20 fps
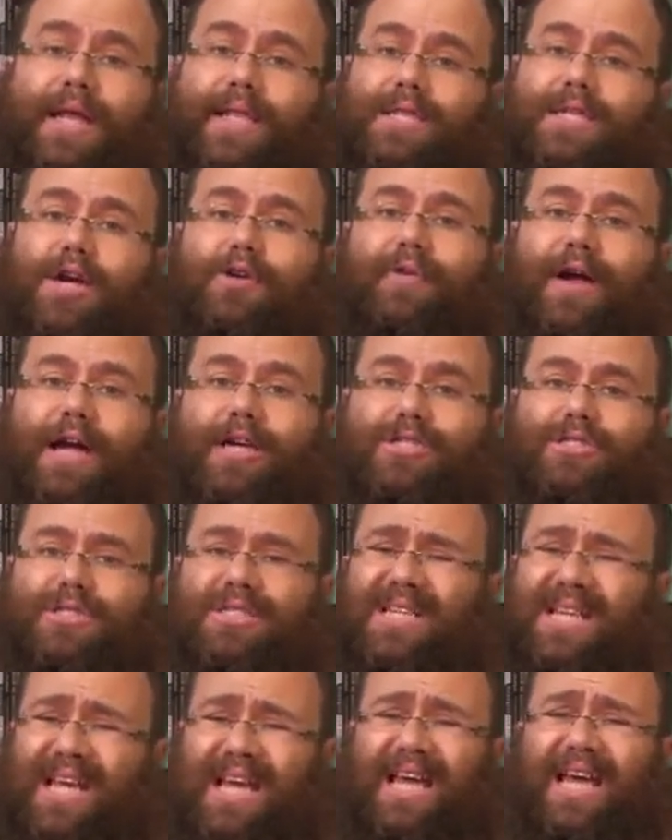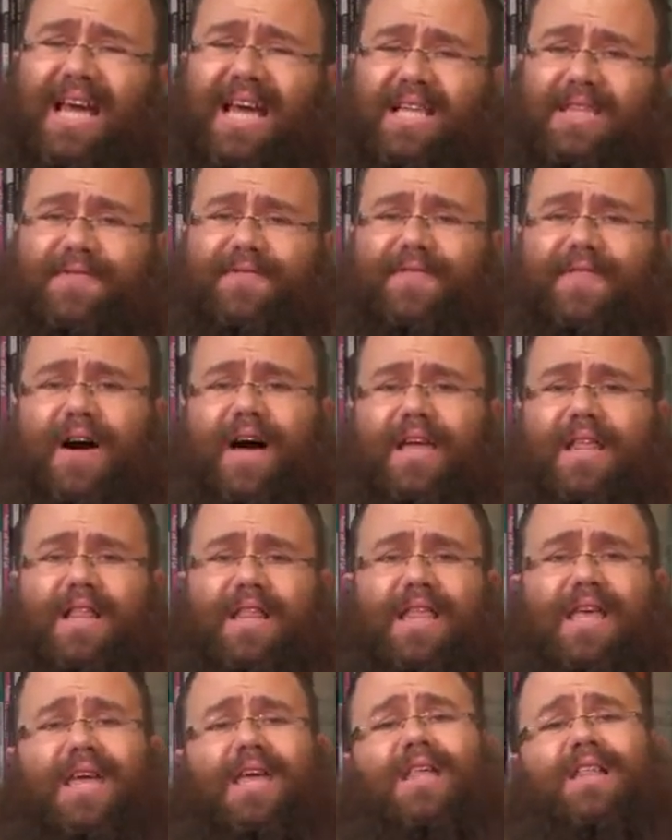its correction, its
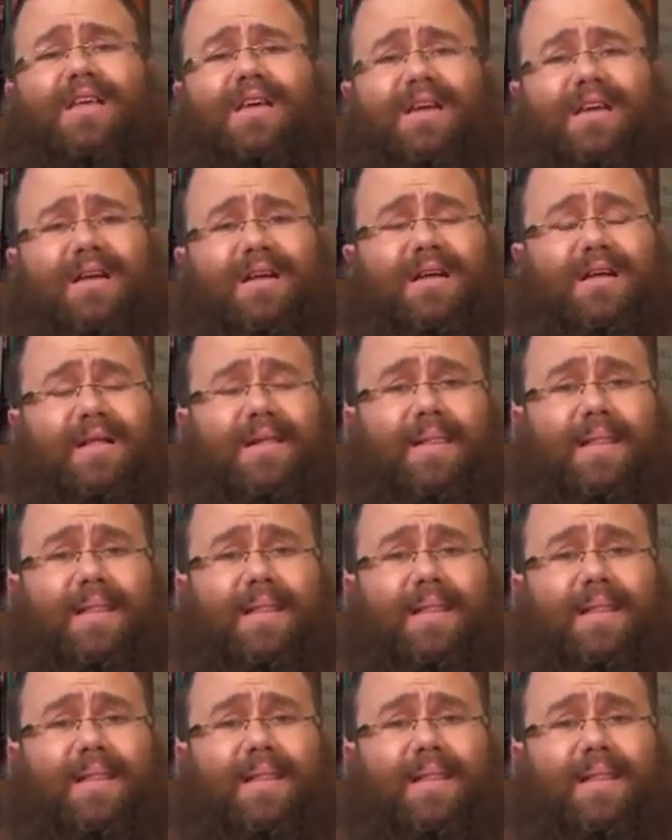final healing,